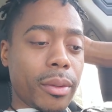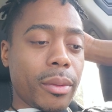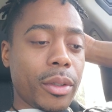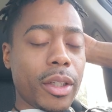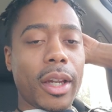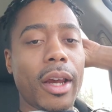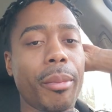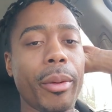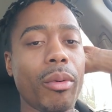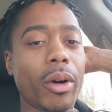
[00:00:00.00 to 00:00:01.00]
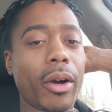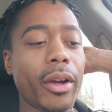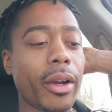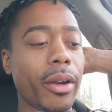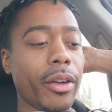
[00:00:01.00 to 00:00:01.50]
which a lot of people out
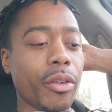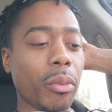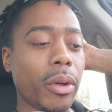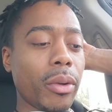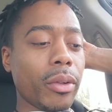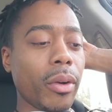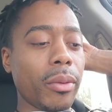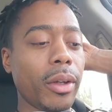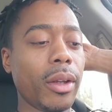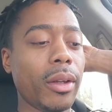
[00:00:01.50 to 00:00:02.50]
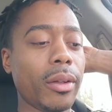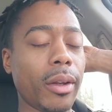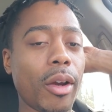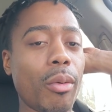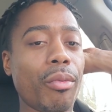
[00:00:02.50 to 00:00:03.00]
here in this world don't need
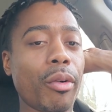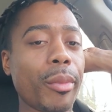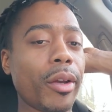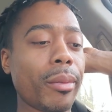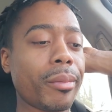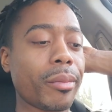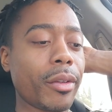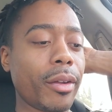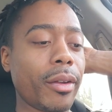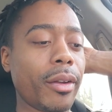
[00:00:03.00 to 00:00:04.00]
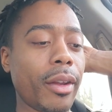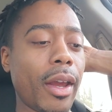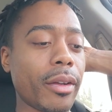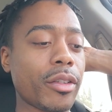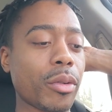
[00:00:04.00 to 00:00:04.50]
help from him in
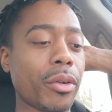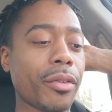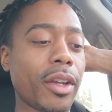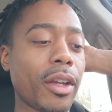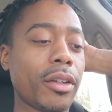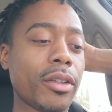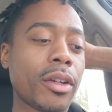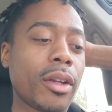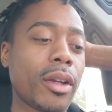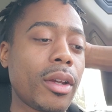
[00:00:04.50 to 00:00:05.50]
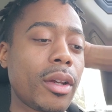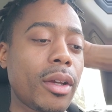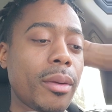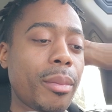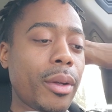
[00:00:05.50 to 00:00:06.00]
that sort of case.
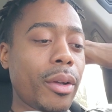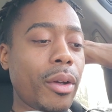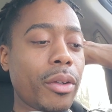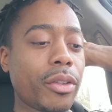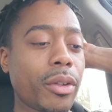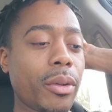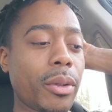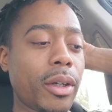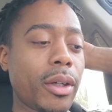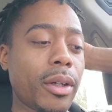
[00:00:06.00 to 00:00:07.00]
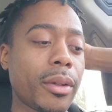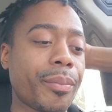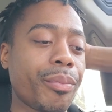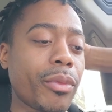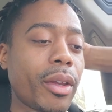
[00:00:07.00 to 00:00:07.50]
But also,
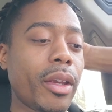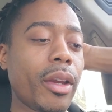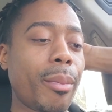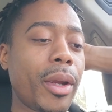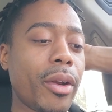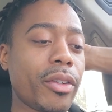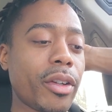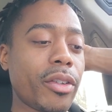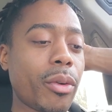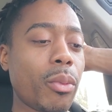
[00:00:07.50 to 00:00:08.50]
he appears as